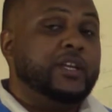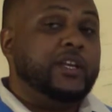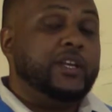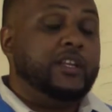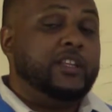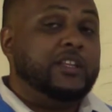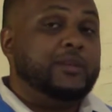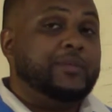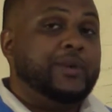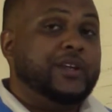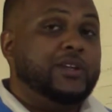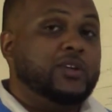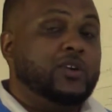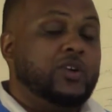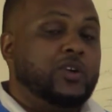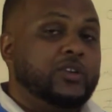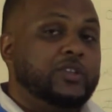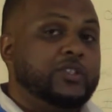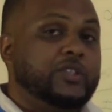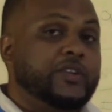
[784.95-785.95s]
in the
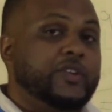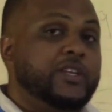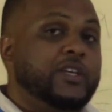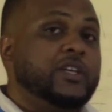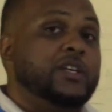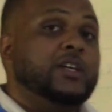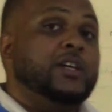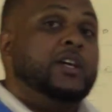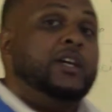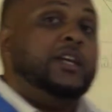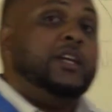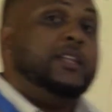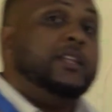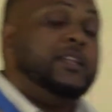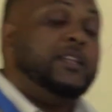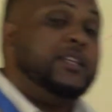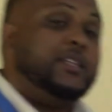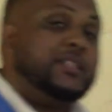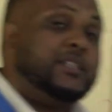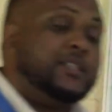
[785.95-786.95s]
mitochondria.
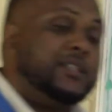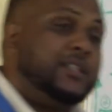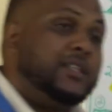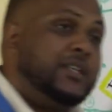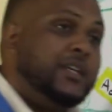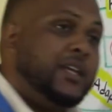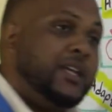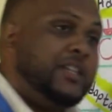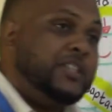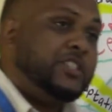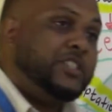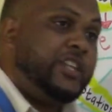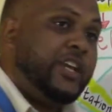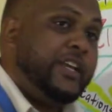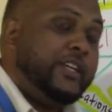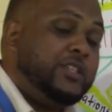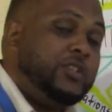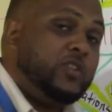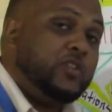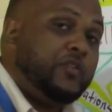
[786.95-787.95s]
This change of